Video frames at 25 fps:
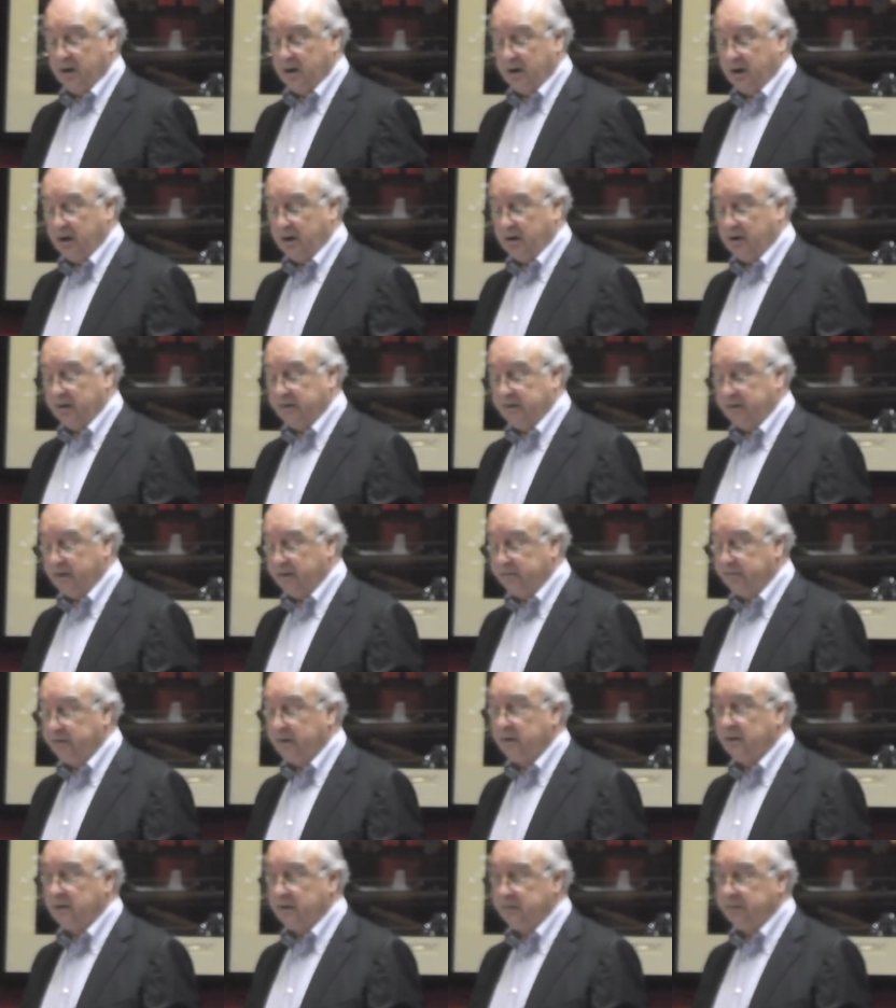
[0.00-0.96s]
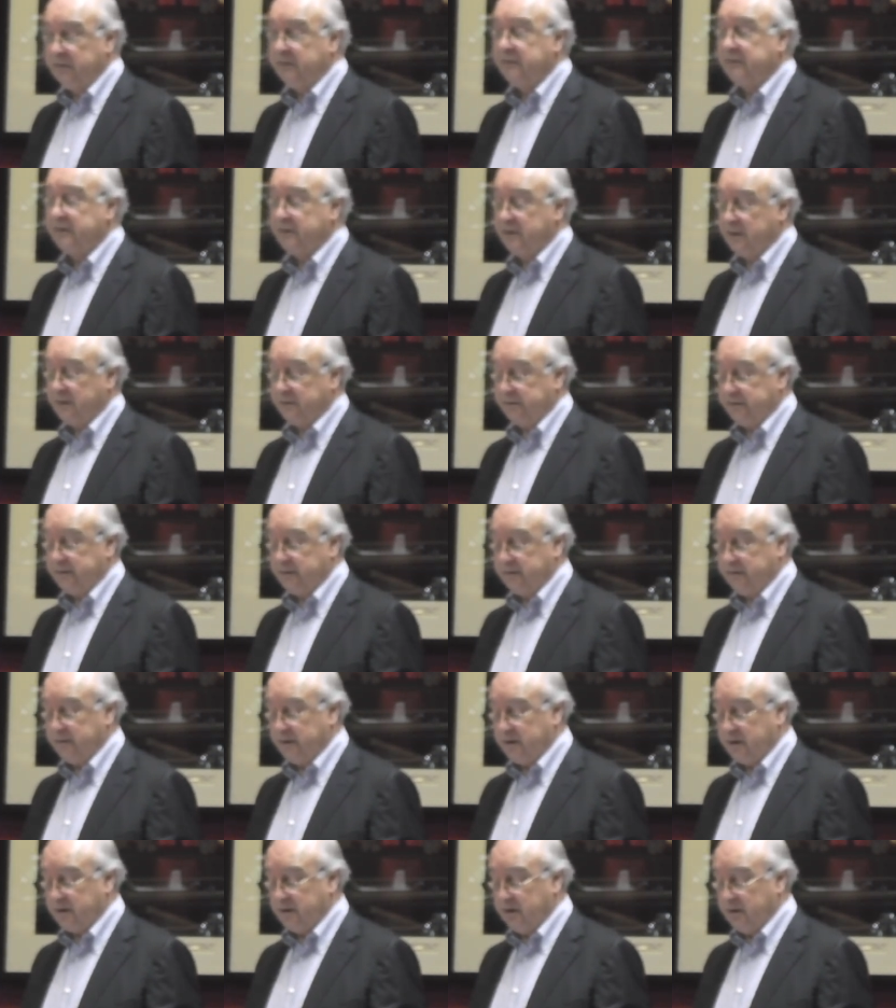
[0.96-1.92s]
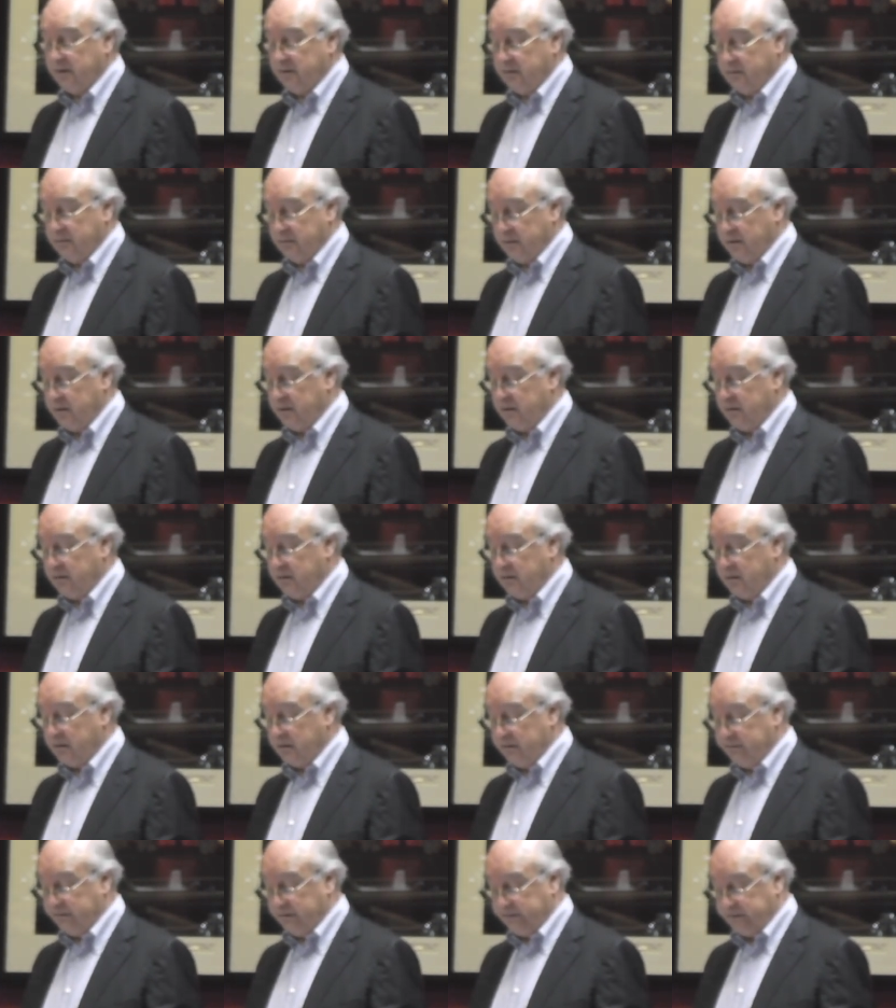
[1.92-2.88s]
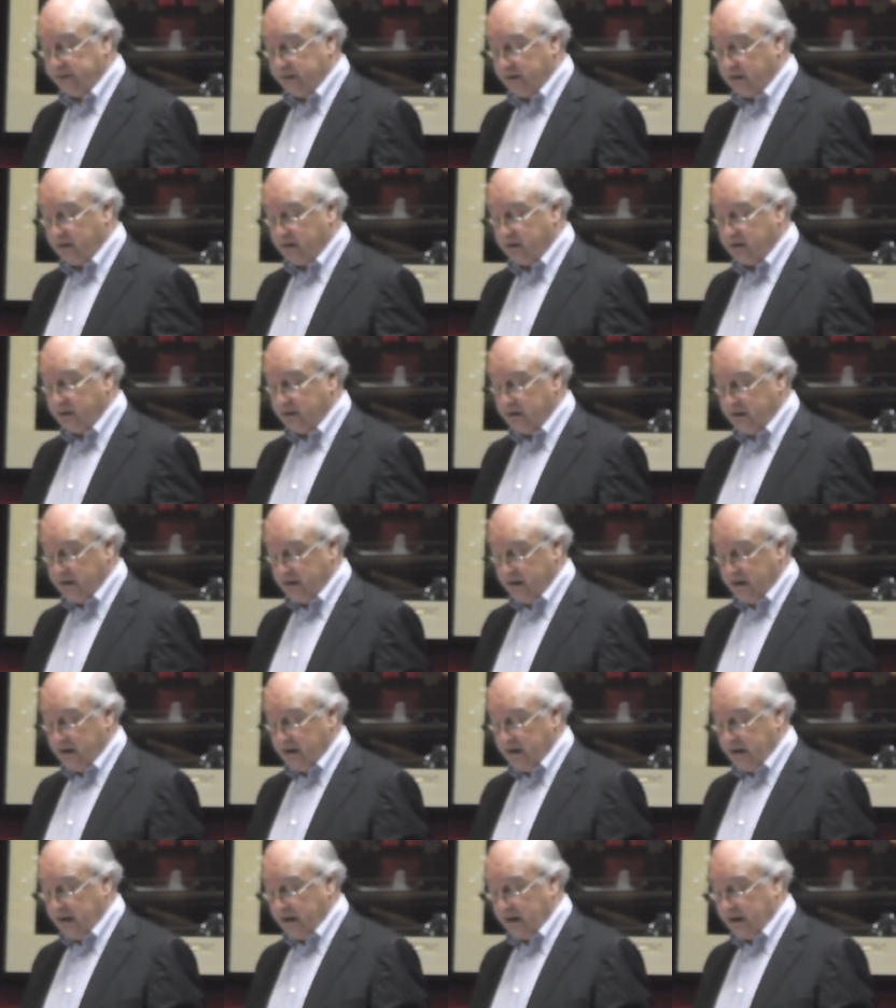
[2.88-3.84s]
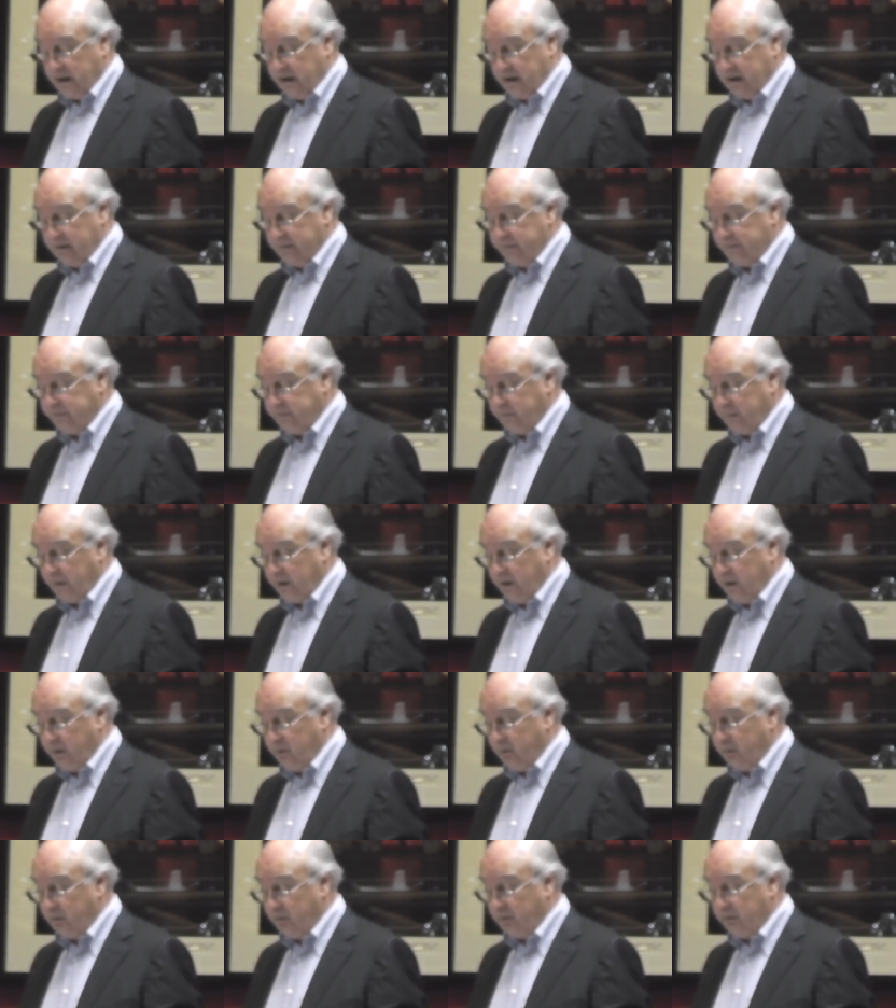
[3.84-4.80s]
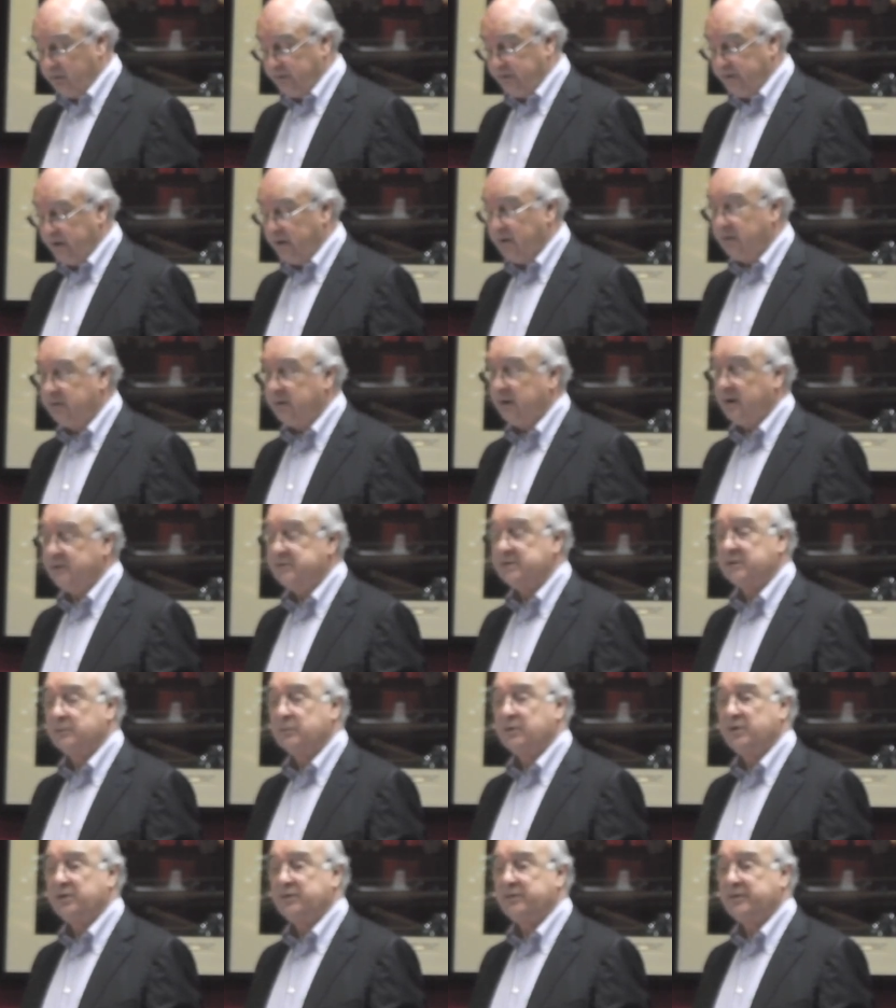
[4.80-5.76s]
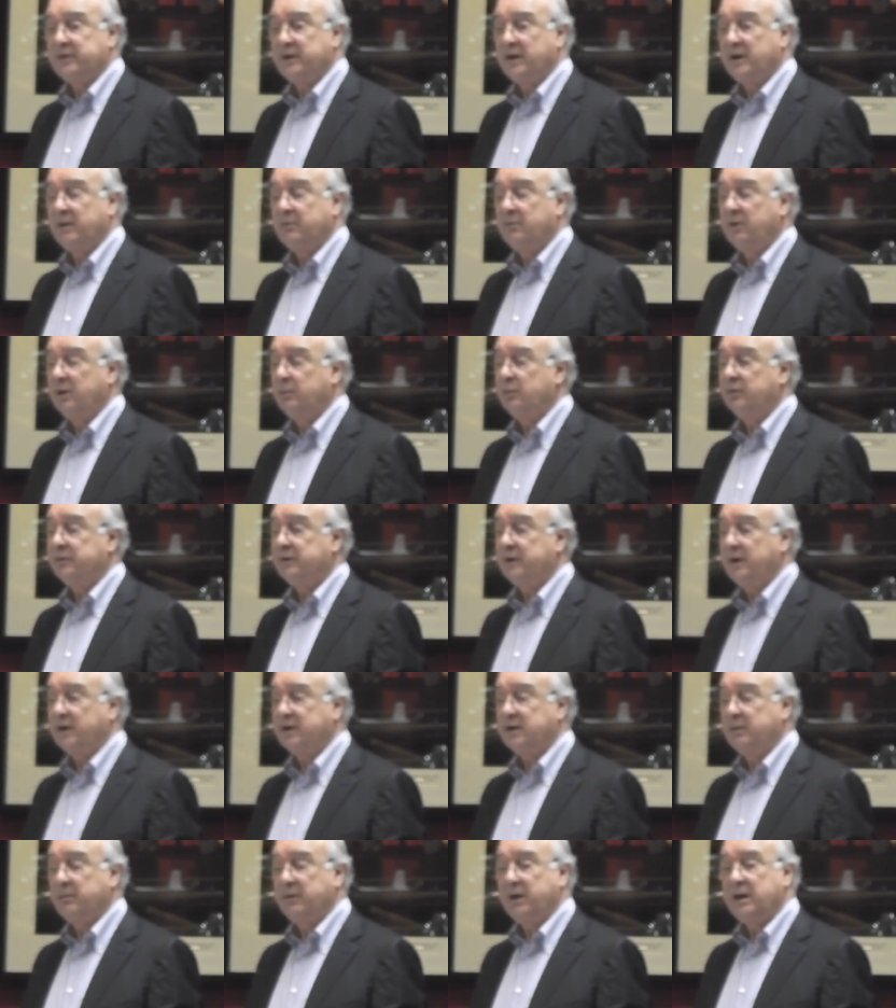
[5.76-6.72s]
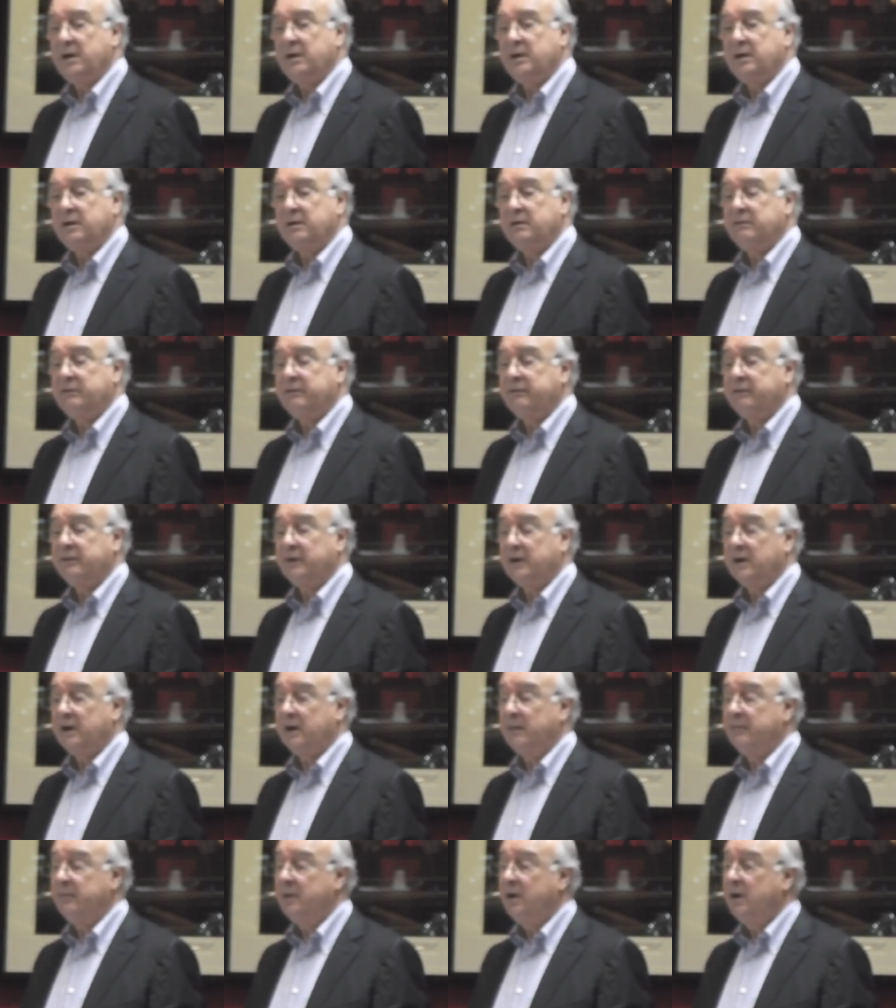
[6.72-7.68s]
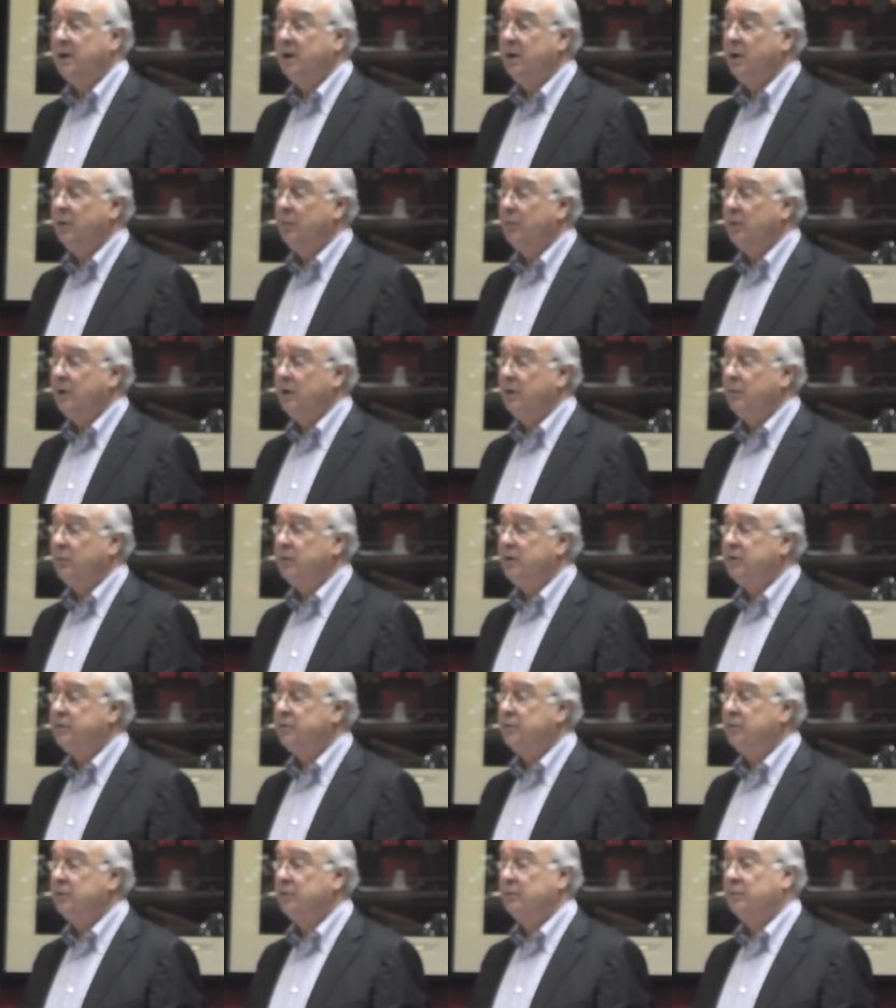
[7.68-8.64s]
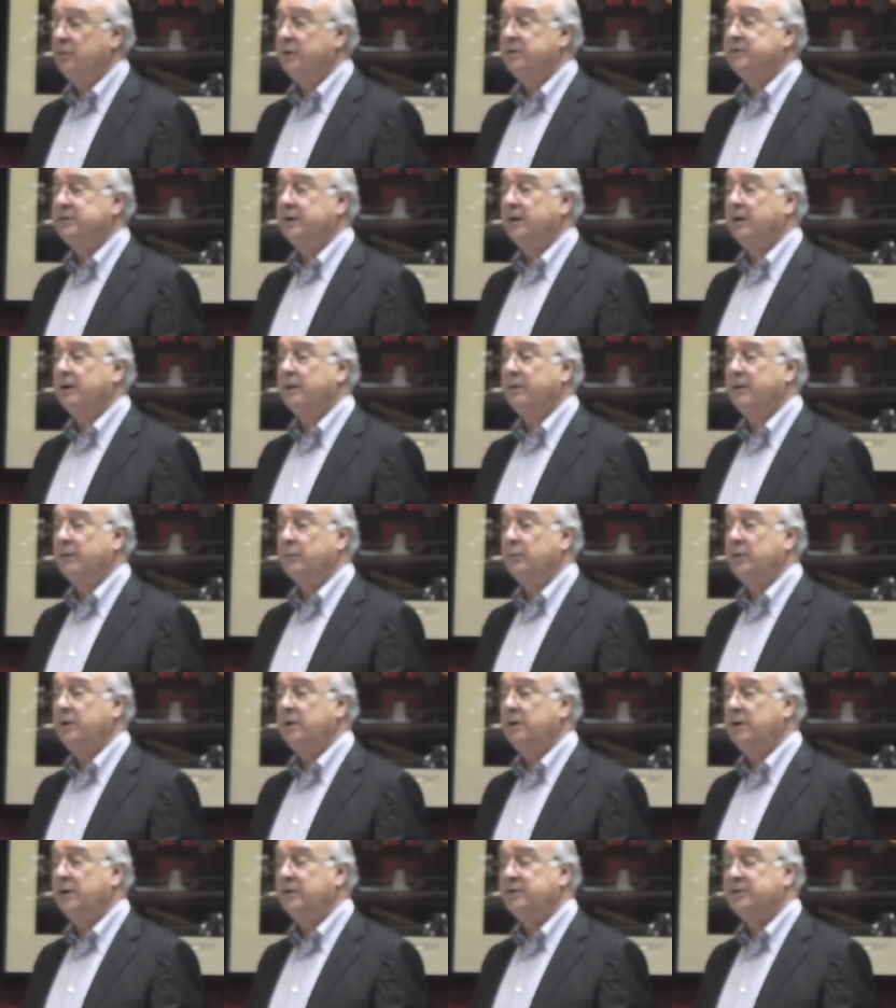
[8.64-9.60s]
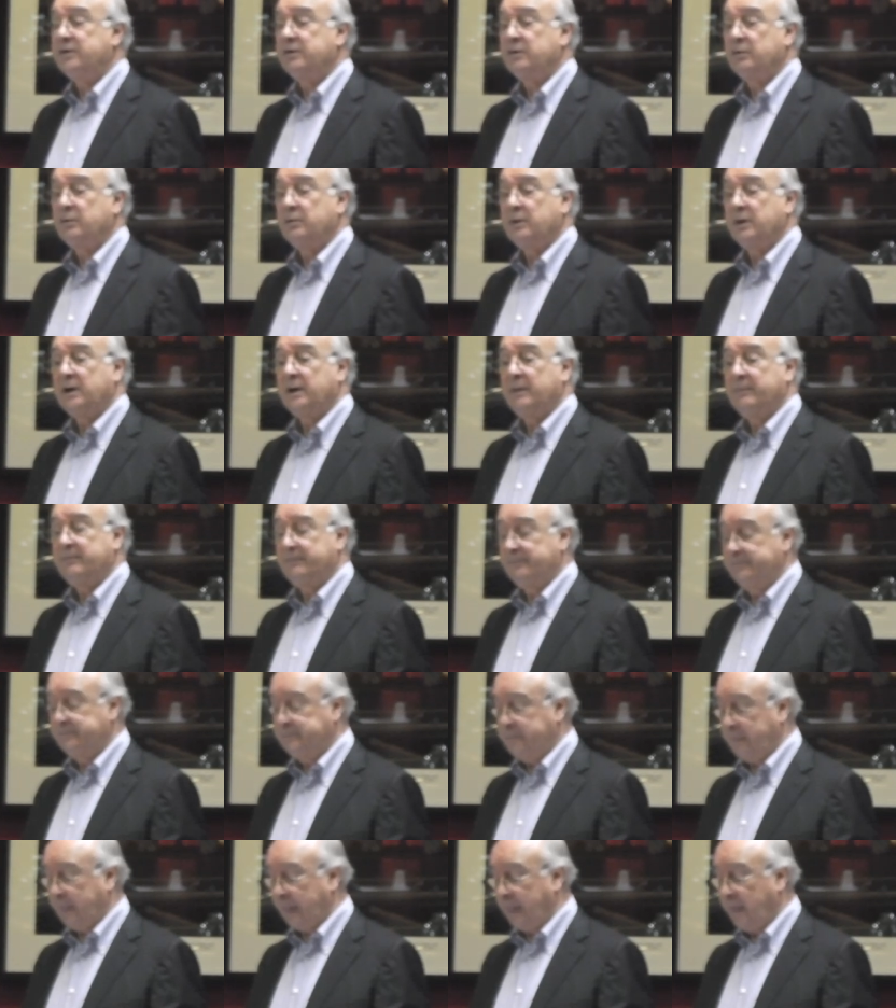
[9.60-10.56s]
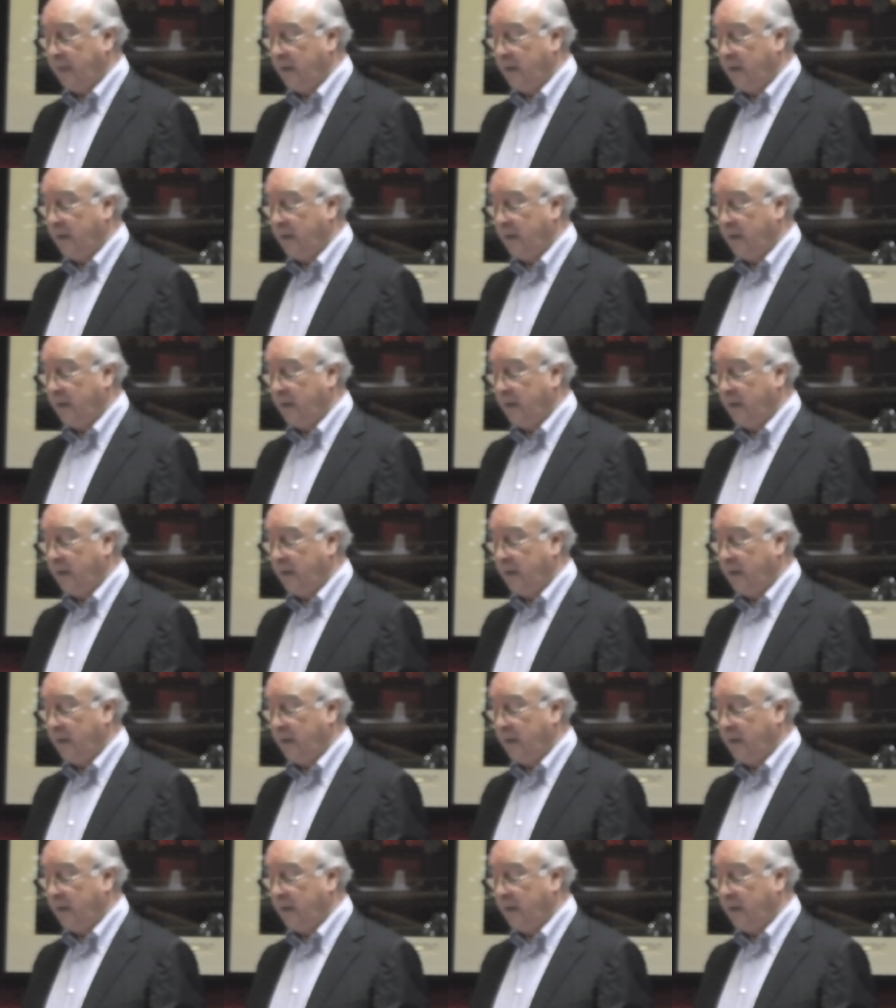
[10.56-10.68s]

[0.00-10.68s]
and I did it for the Leaving certificate in, in 1959. Um, there was no dates. It was um, it was argumentative. Um, we taught we told that we need to um,